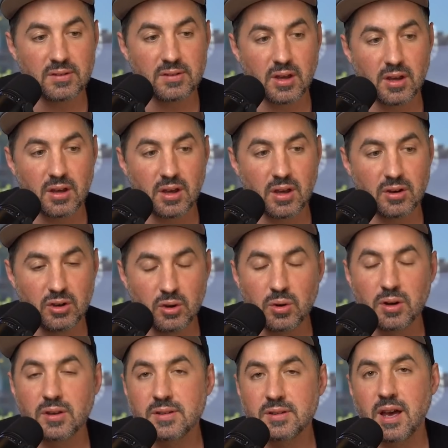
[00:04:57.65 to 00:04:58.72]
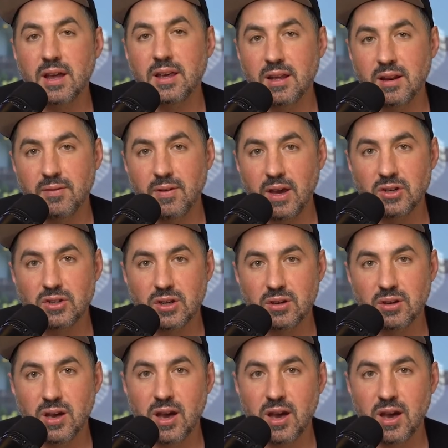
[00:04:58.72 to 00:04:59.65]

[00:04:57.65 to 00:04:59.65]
it's a new and exciting innovation,